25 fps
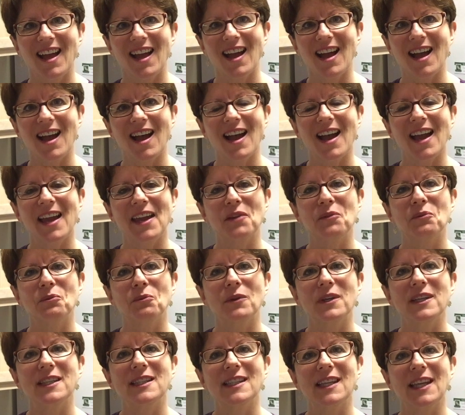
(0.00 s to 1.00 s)
Hi,
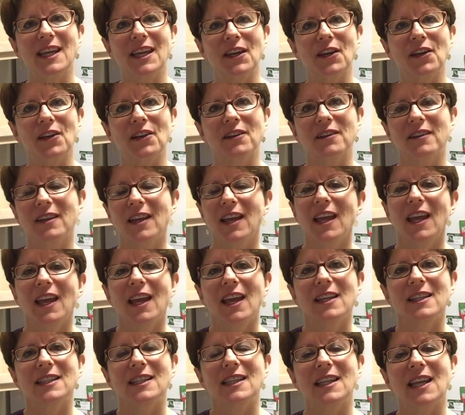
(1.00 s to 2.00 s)
Risa here.
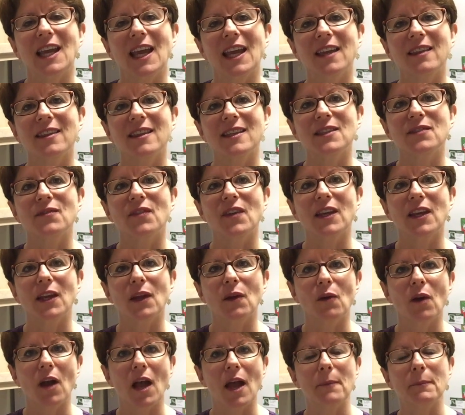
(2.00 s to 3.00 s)
Today in this
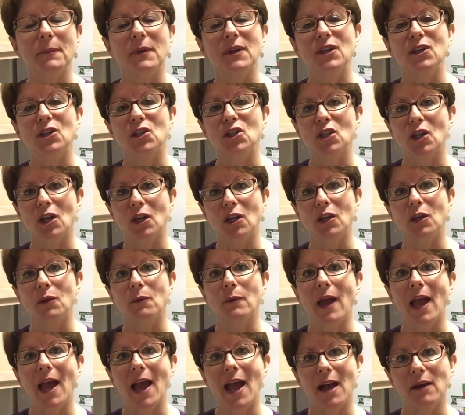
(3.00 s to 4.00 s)
video, I'm going to show
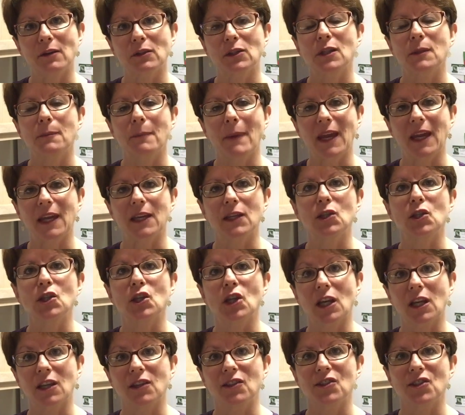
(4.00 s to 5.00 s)
you how to make
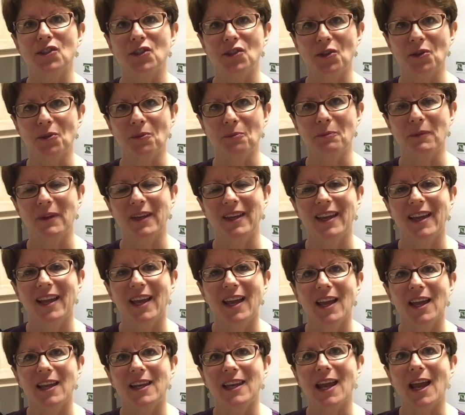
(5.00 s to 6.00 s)
chicken soup.
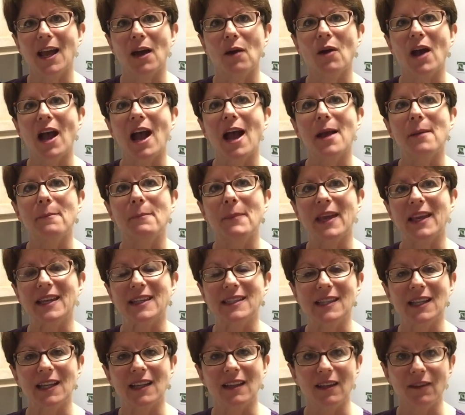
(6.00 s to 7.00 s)
Now, I
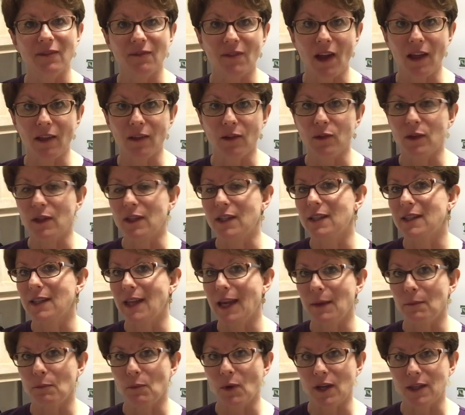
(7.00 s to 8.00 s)
basically follow the
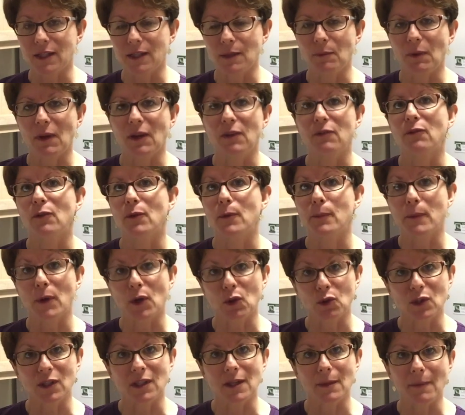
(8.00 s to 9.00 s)
same recipe for
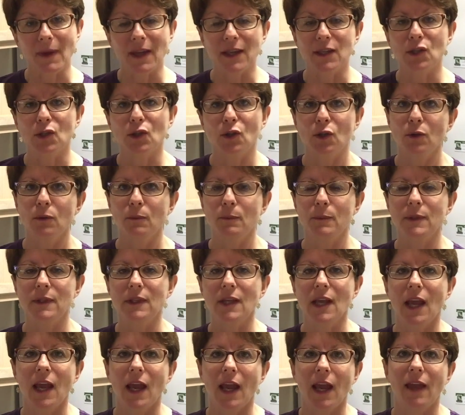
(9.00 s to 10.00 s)
most of my
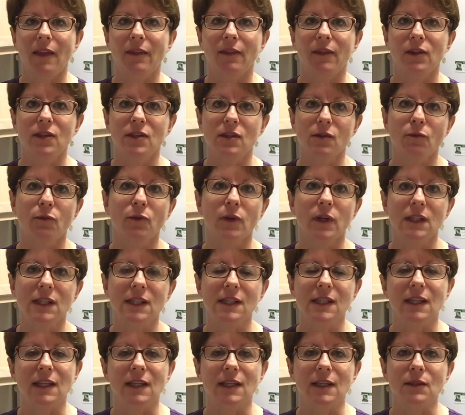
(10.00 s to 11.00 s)
soups, and the
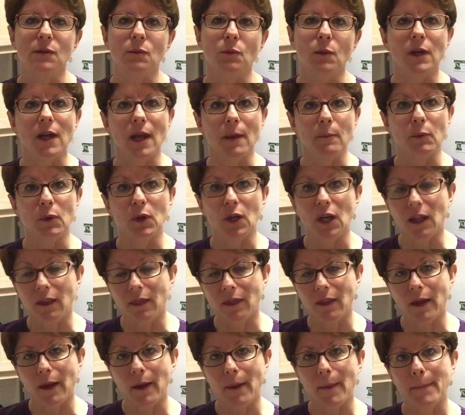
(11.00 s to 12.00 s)
difference is what I put
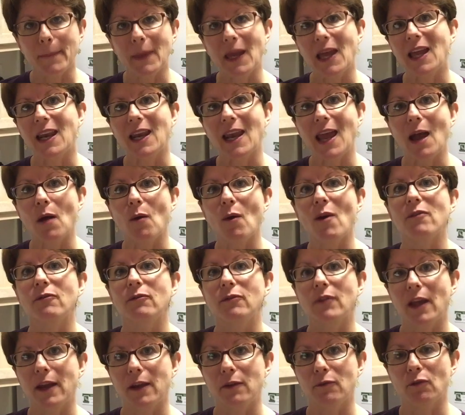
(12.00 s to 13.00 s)
in them and how I
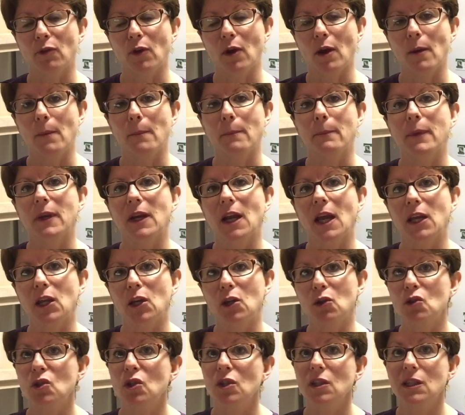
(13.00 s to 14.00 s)
flavor them, but I
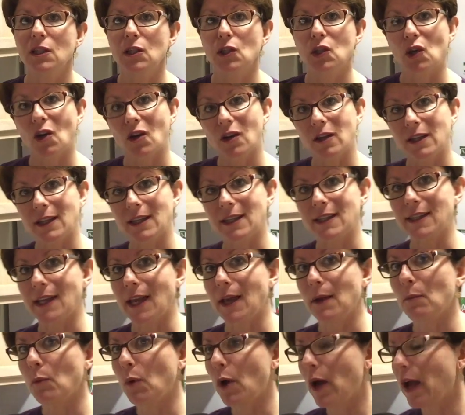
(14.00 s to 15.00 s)
usually start the
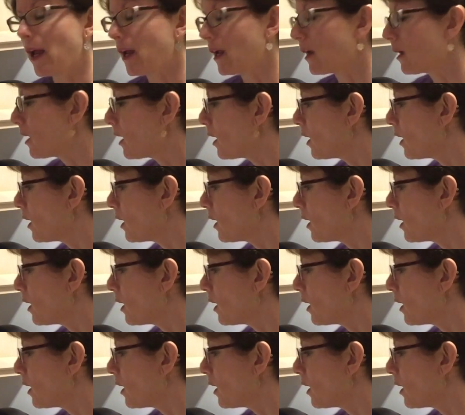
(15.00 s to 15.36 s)
same way.